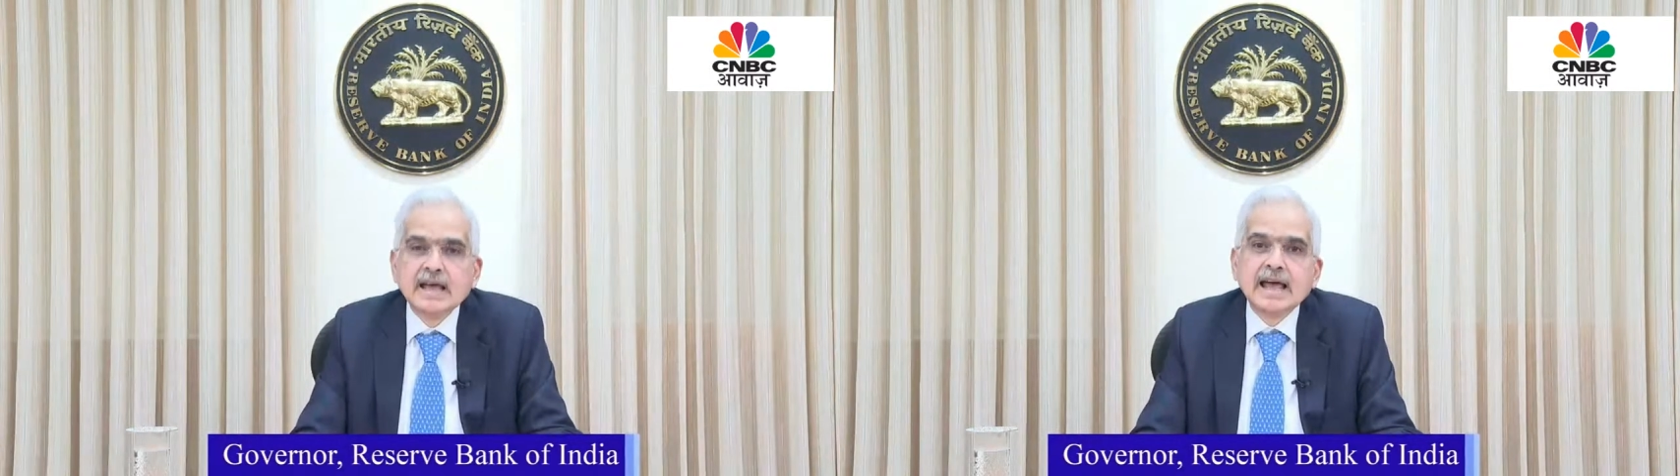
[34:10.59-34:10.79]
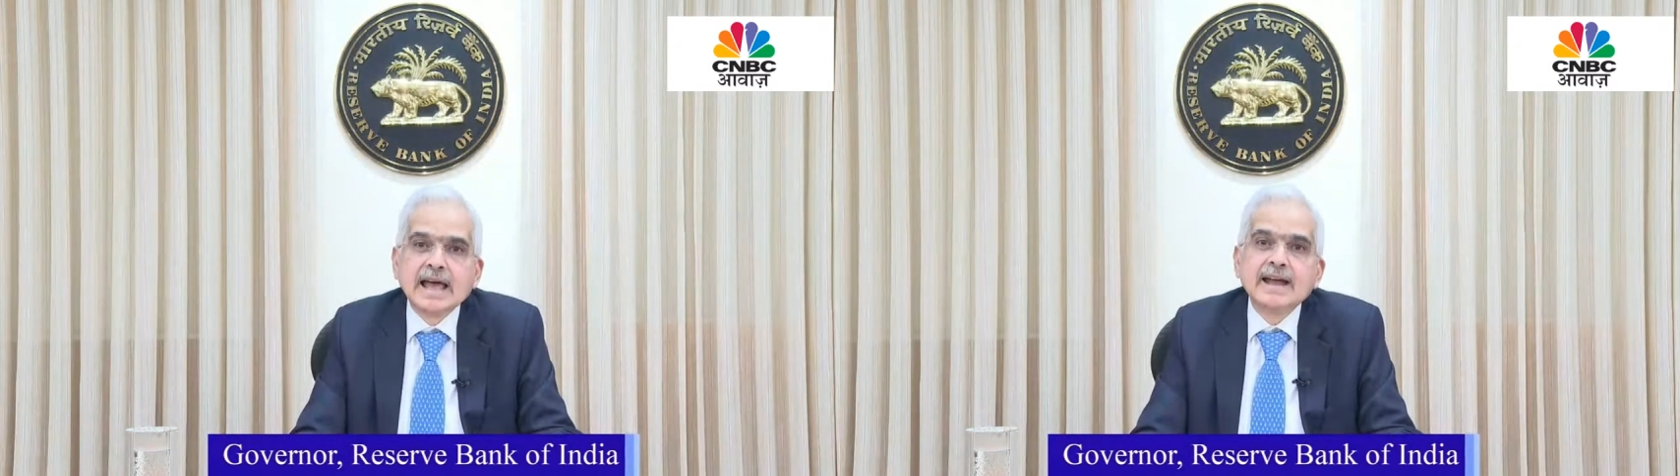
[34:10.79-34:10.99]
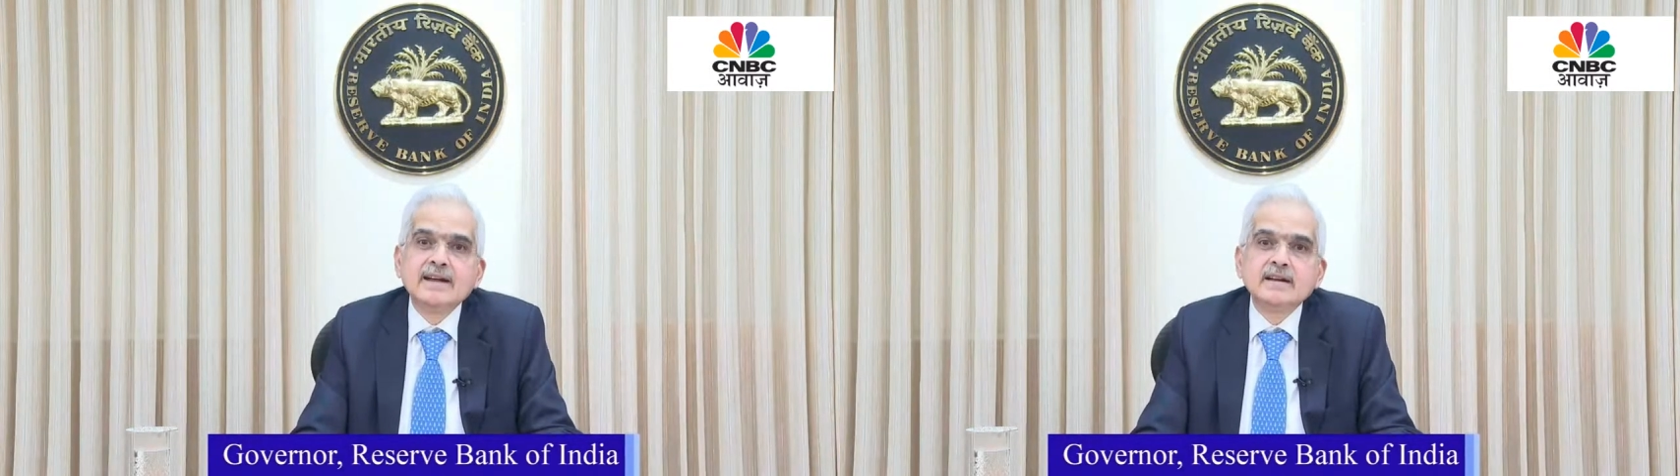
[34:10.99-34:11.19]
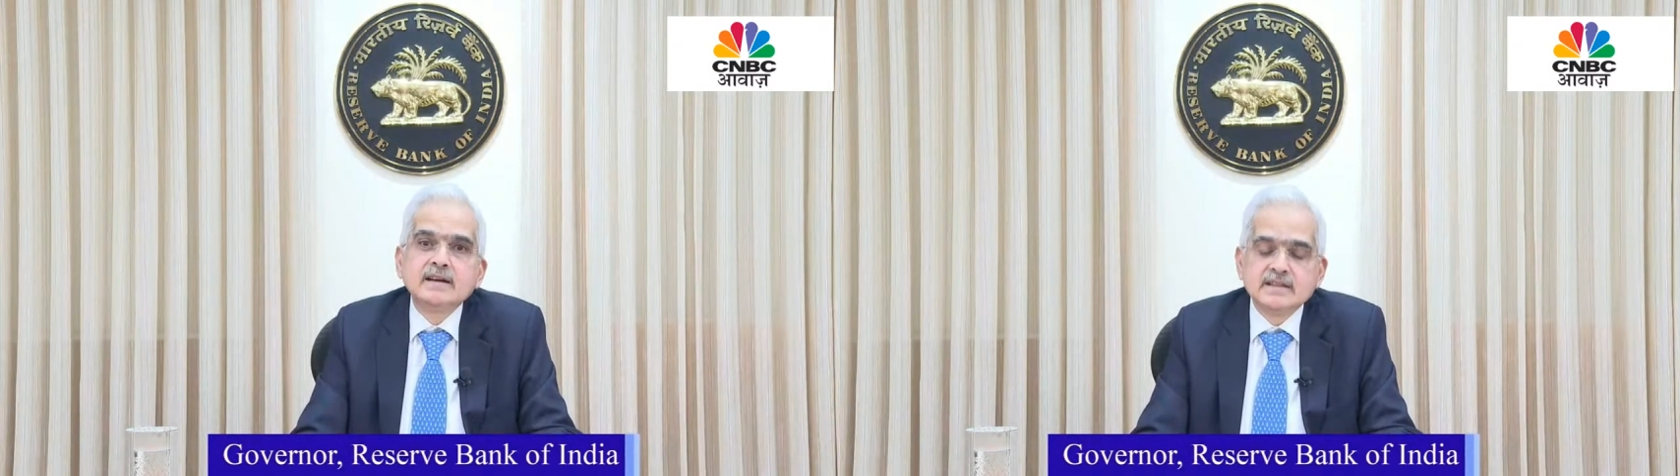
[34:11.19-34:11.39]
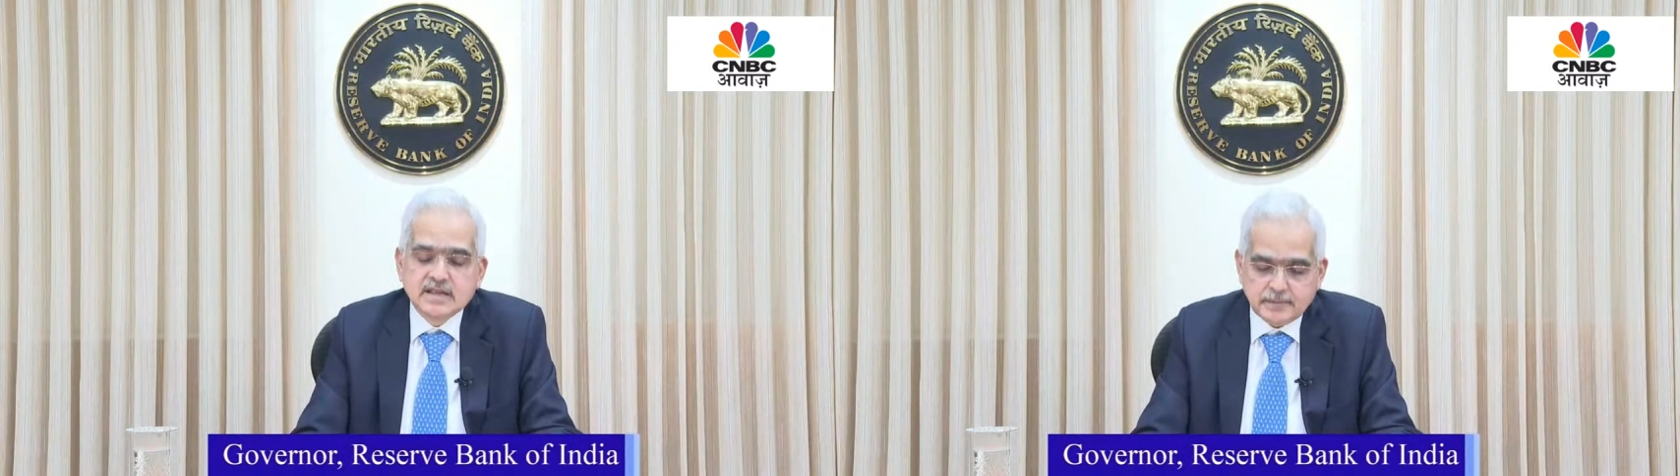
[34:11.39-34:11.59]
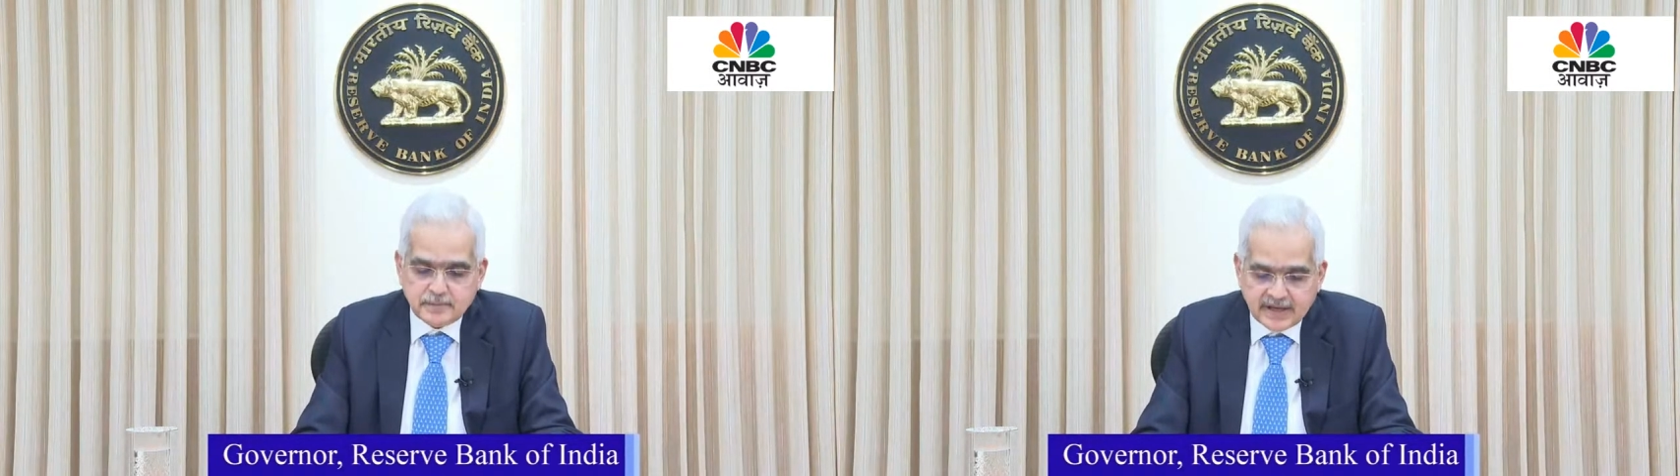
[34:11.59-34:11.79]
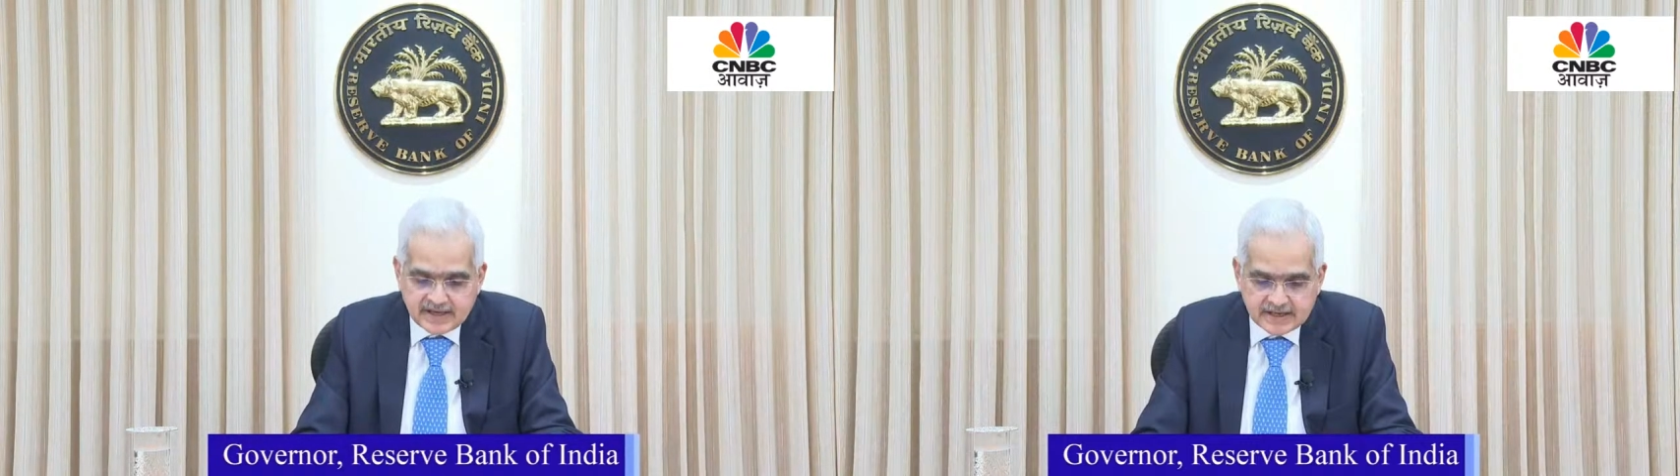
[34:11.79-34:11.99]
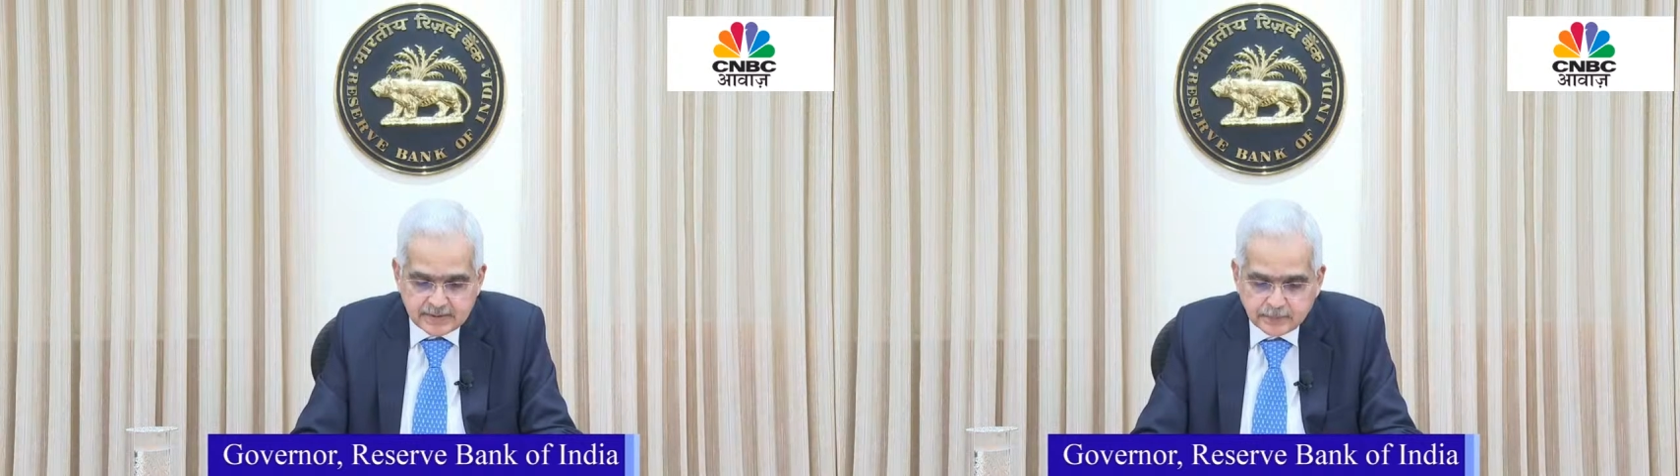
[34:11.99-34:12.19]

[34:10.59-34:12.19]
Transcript: and the payee.